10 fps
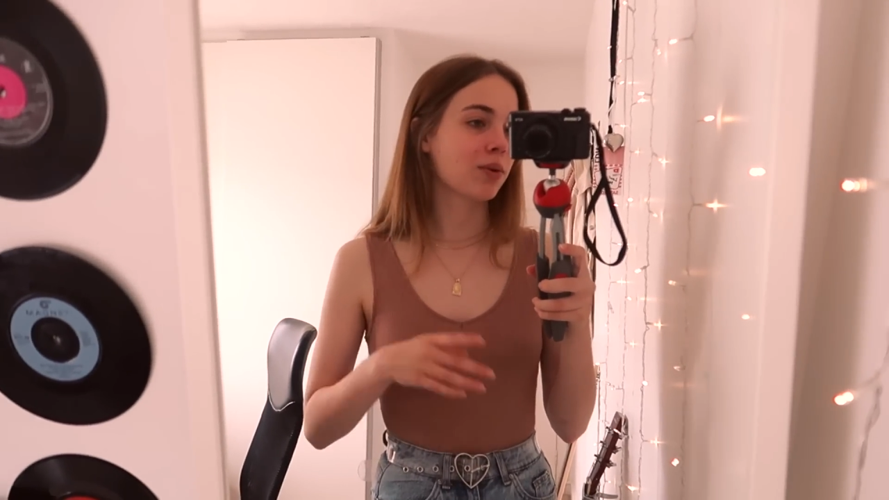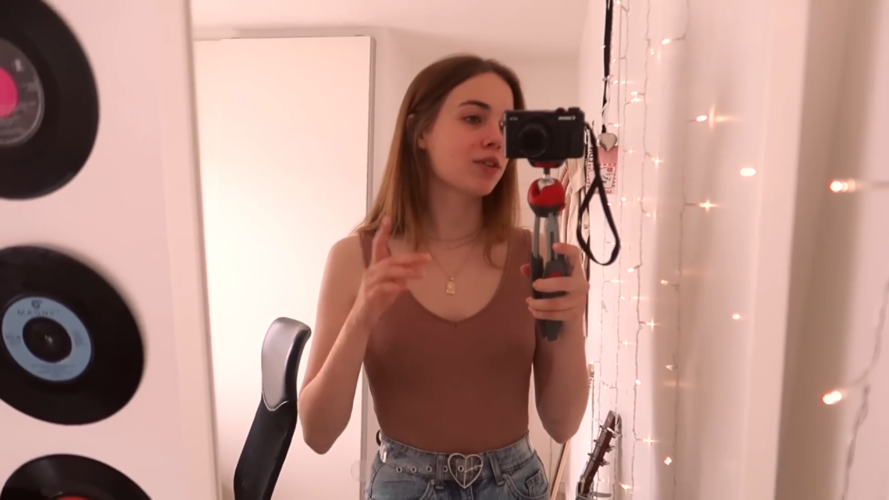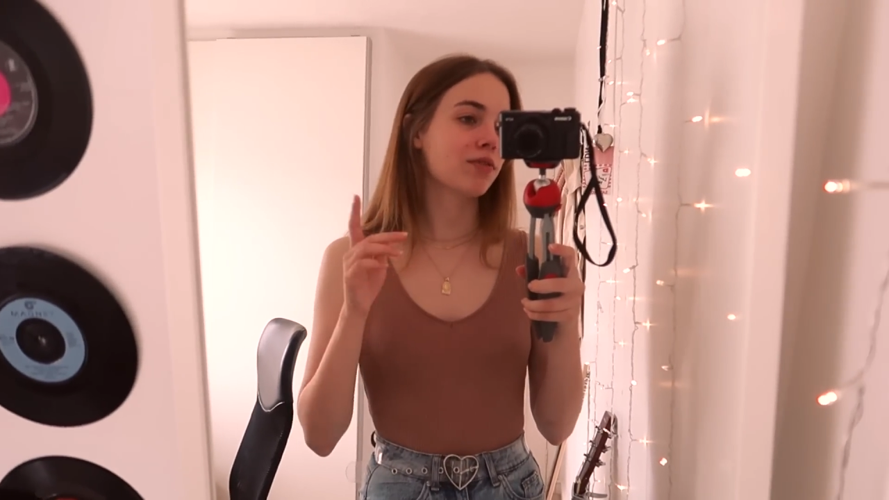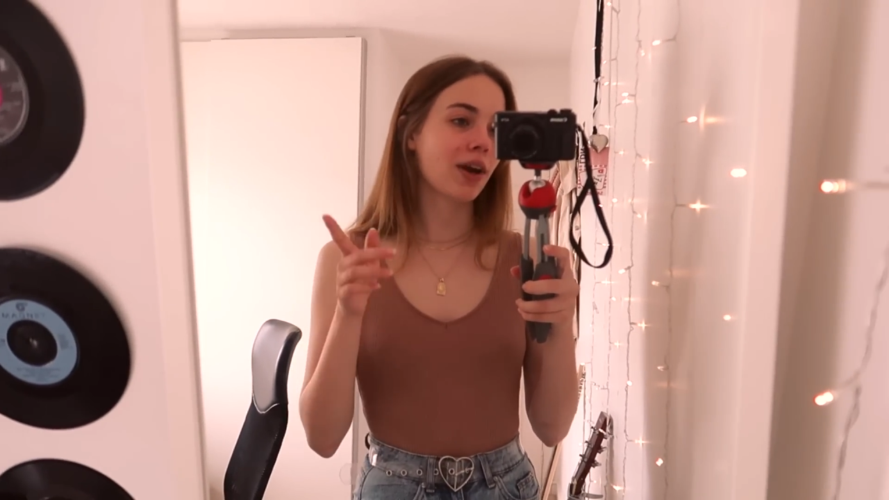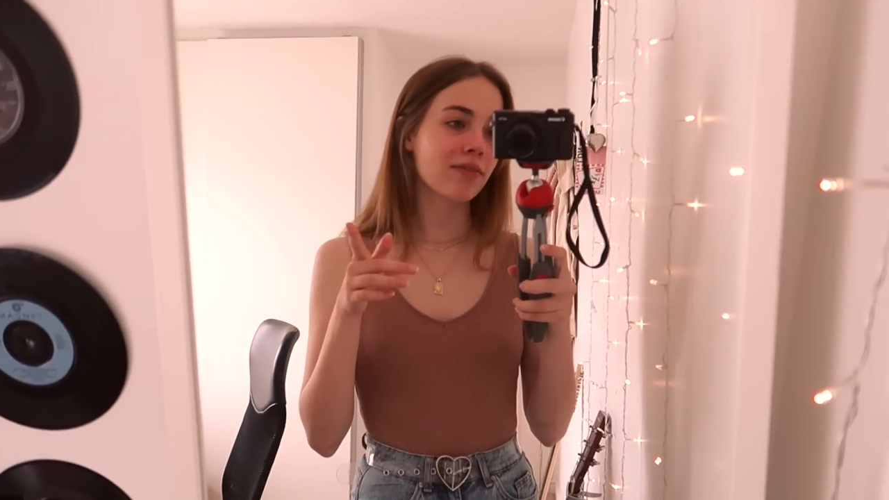
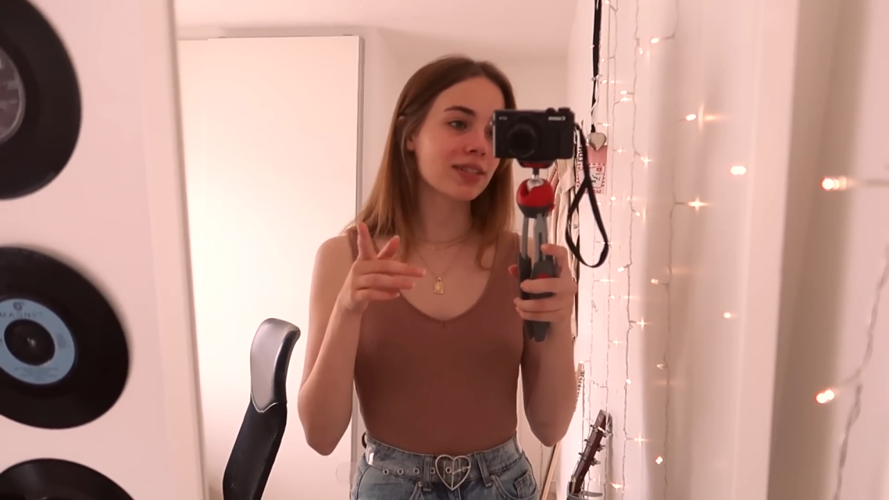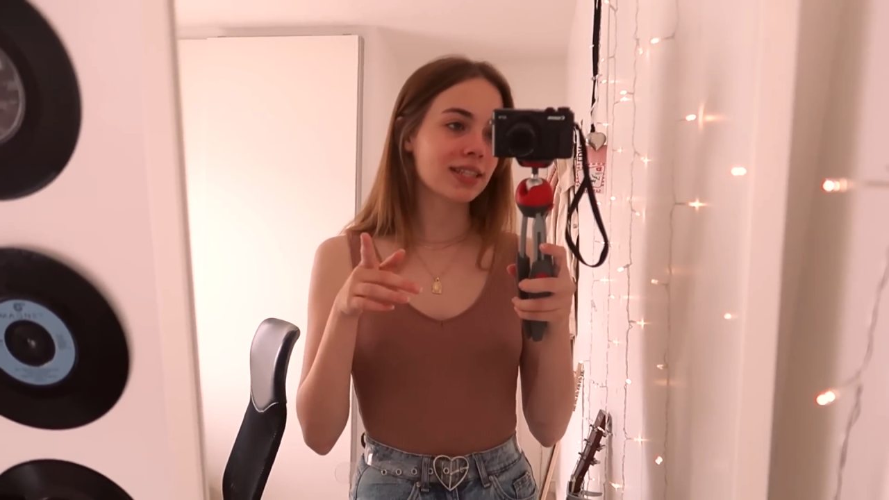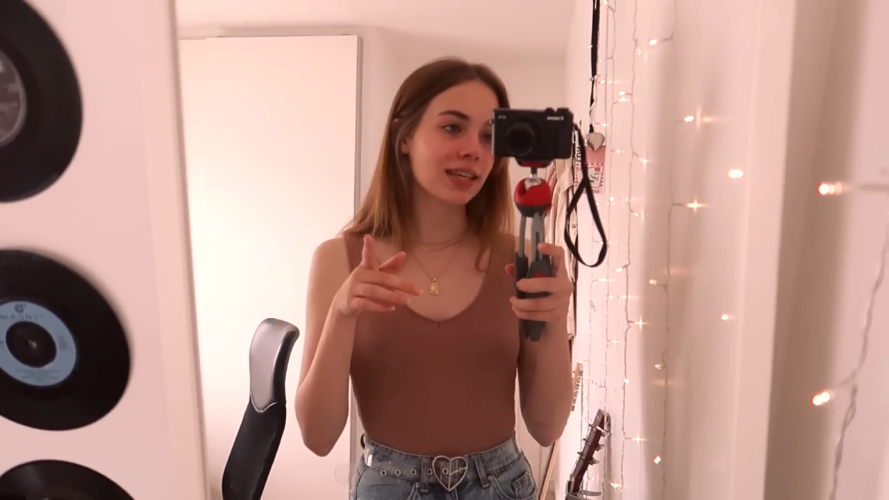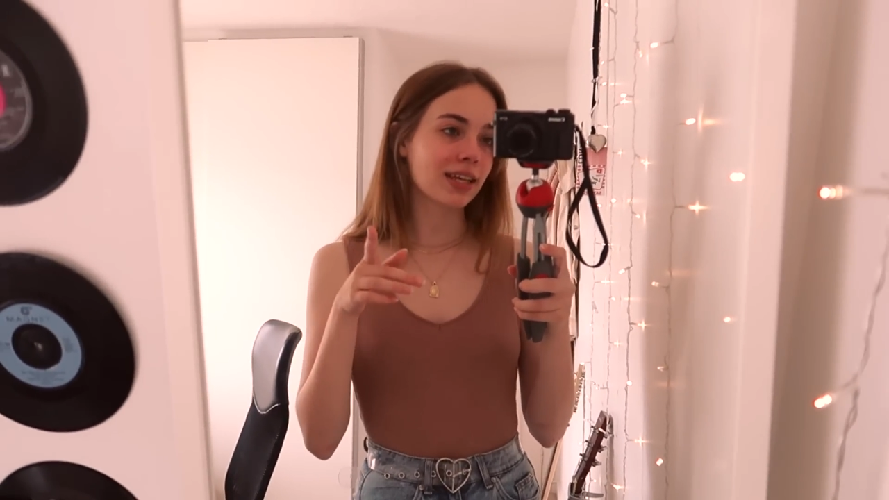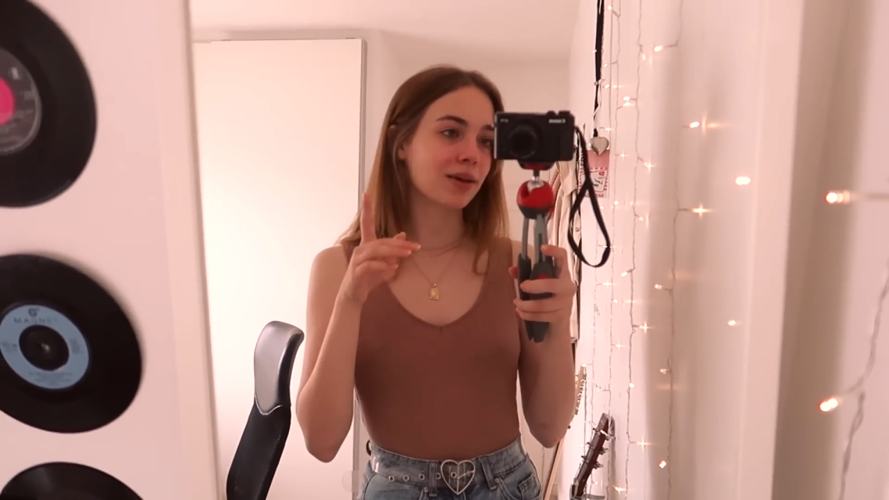which if you haven't
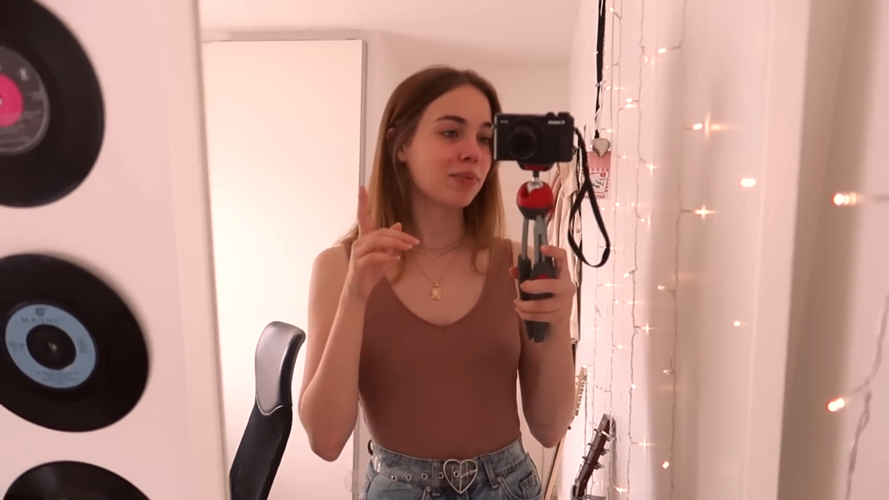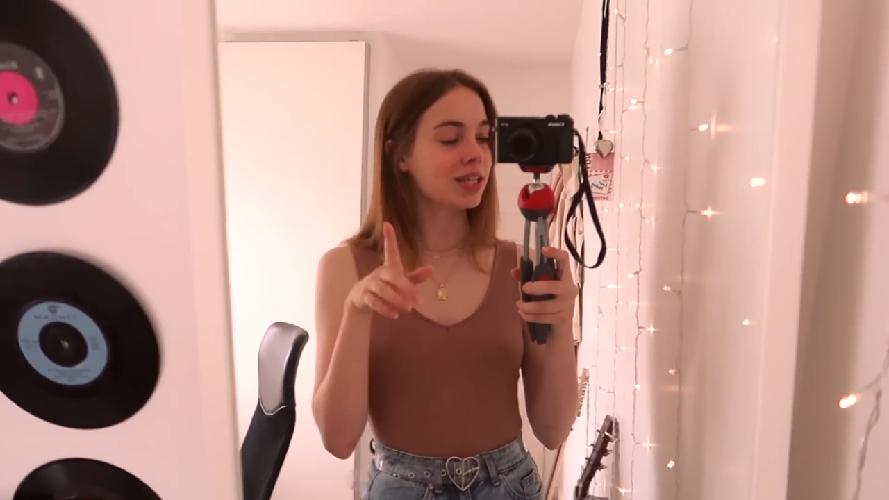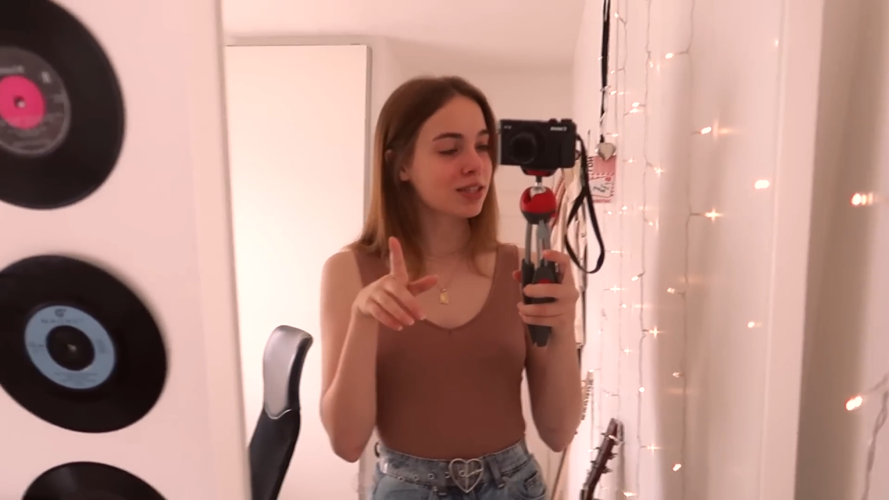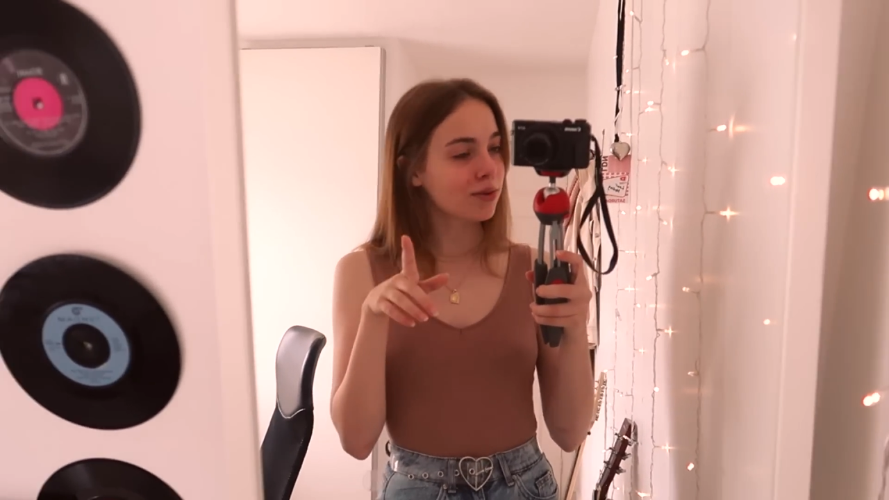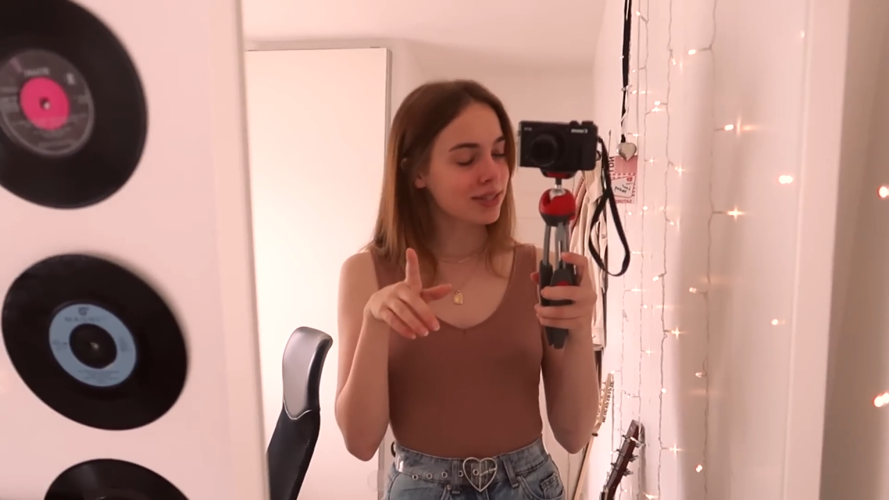seen,
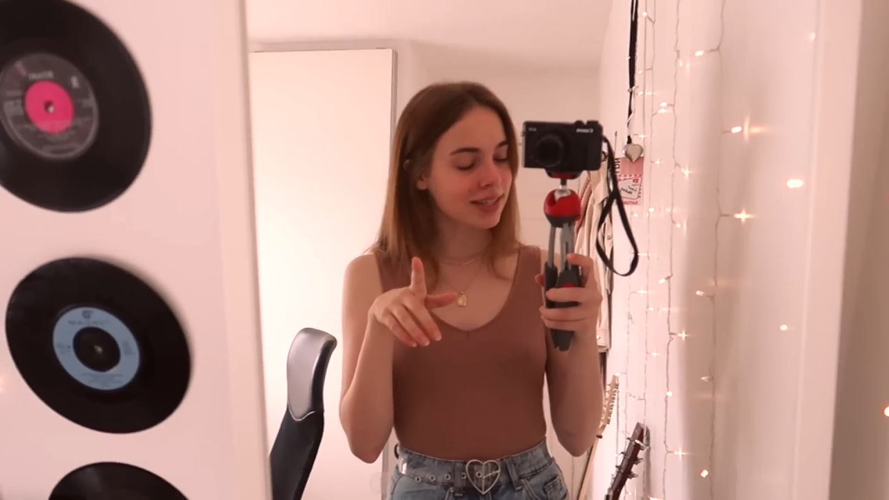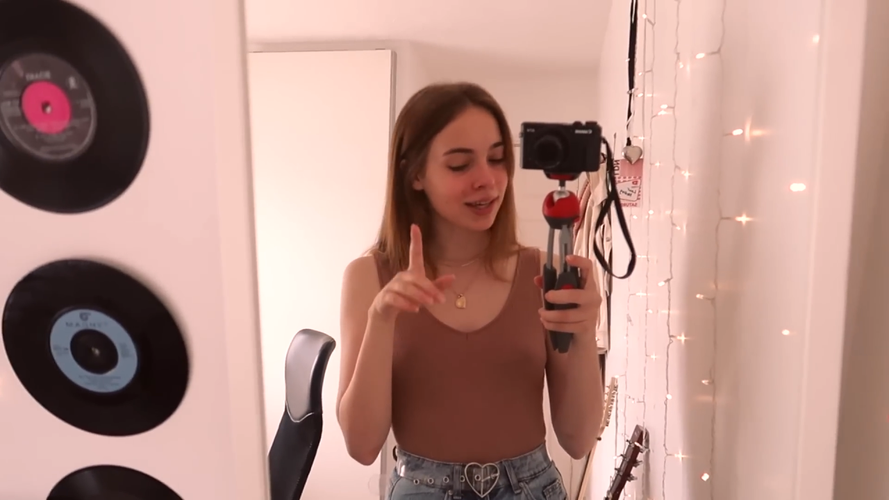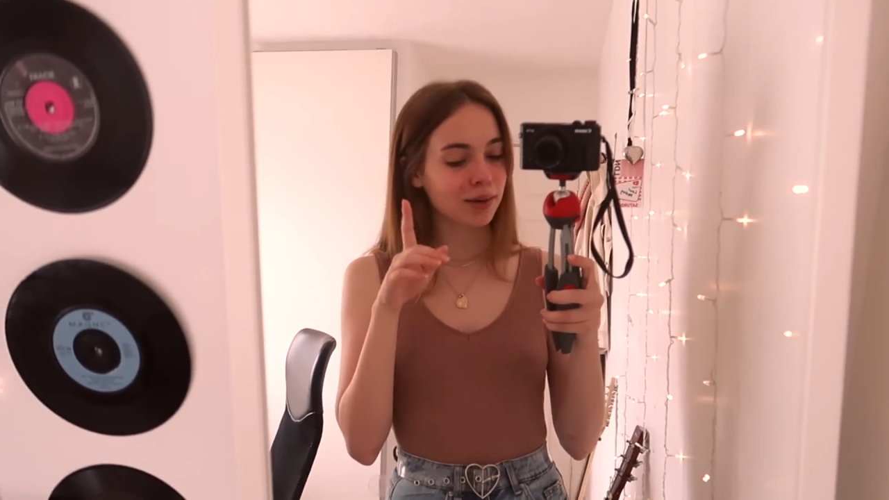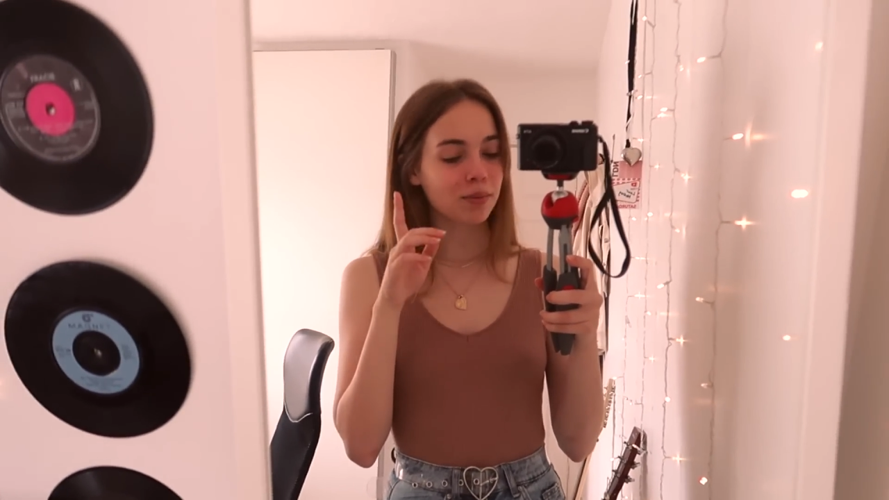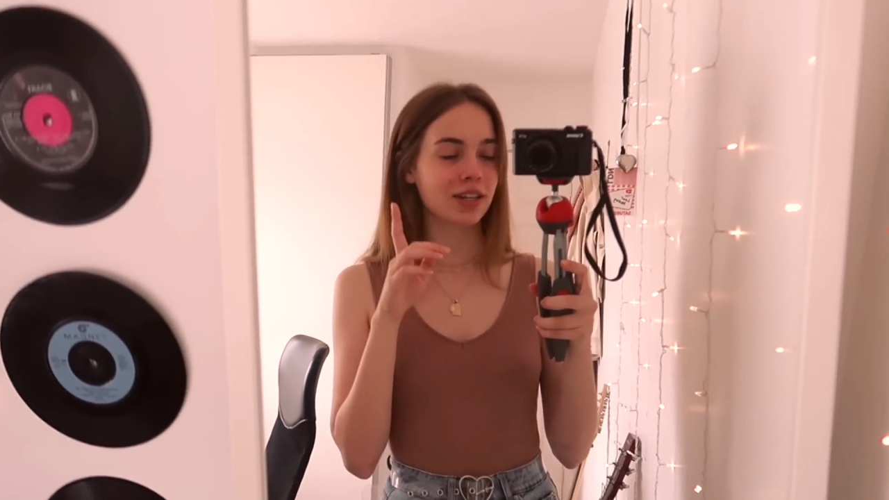please go and see